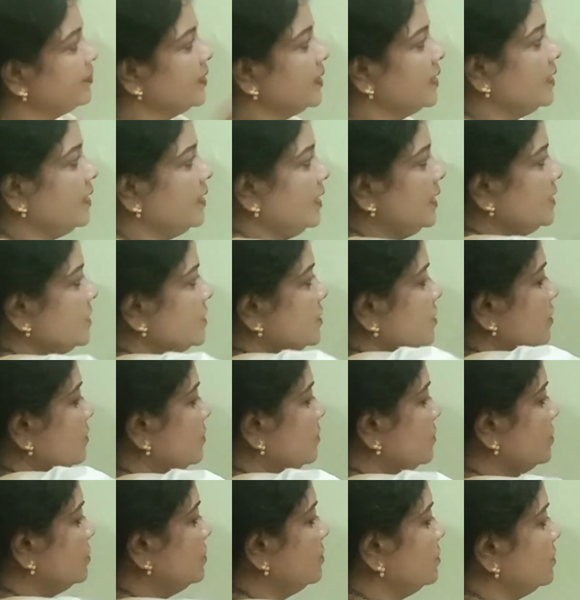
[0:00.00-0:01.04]
Next
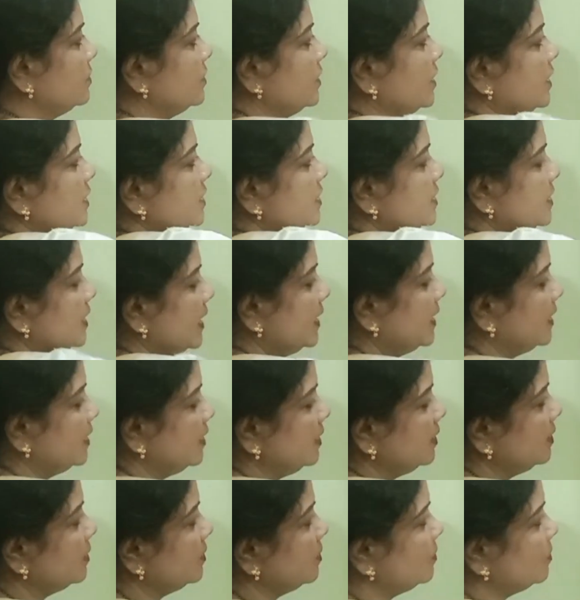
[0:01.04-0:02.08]
come to next
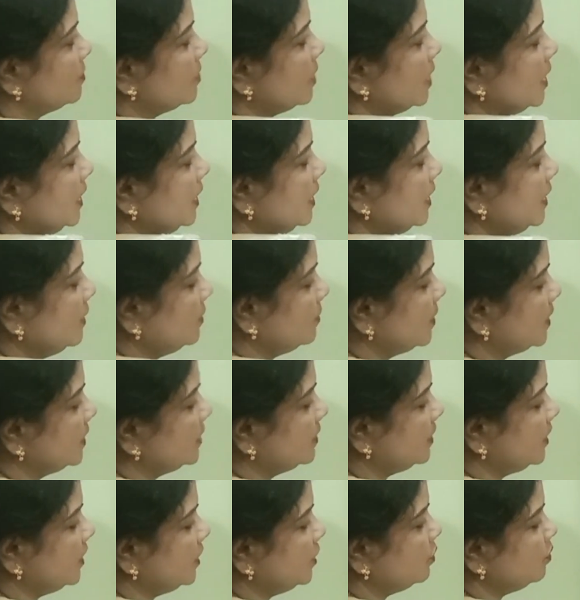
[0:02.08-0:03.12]
cycle, 1 and
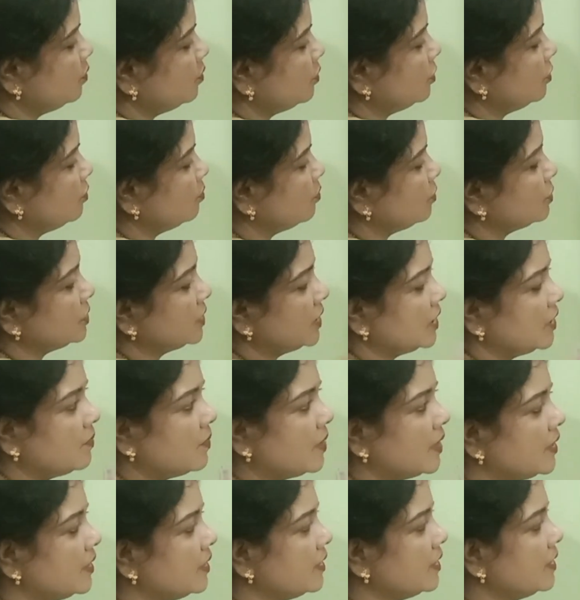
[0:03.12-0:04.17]
1, 3 to 4, both
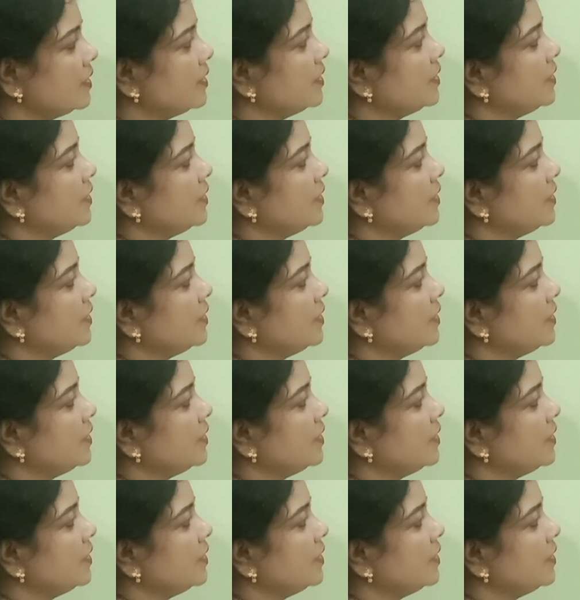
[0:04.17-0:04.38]
are 1.